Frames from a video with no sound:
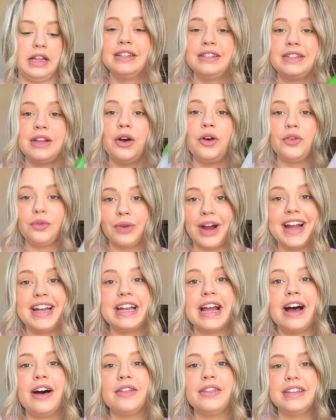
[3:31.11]
So right
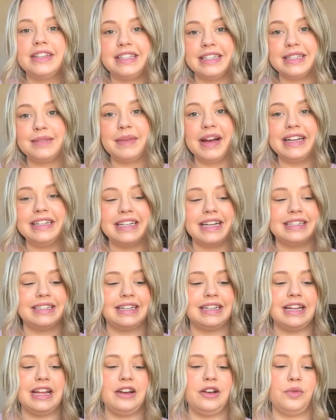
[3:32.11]
now this is my
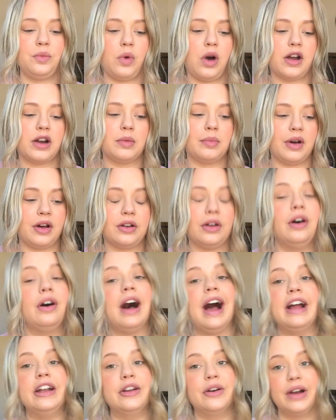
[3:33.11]
designated water bottle.
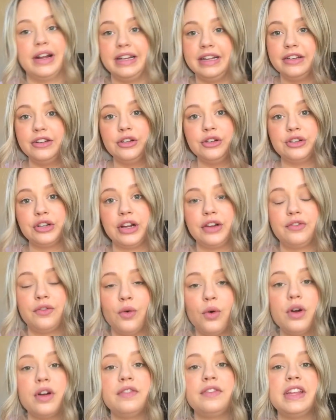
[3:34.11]
I know I need to drink
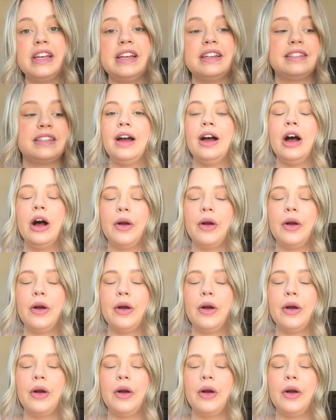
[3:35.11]
4 of these.